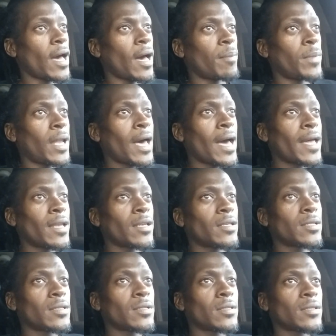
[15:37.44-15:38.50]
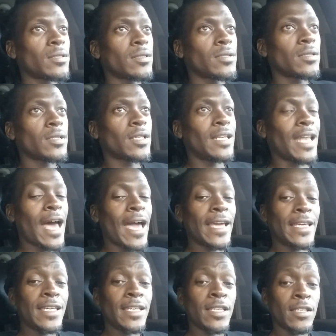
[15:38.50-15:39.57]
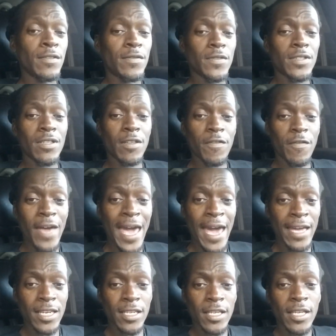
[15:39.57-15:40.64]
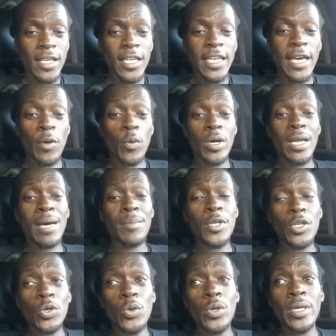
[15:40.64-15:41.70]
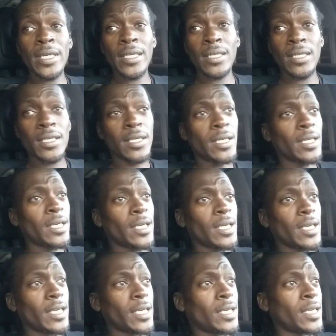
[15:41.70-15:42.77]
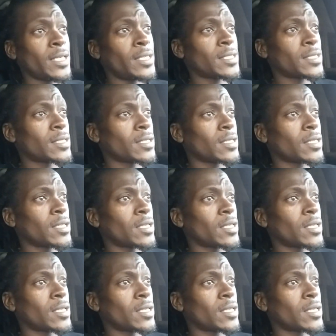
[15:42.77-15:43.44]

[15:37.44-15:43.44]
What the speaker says: I'm not naive to the fact that what I'm doing is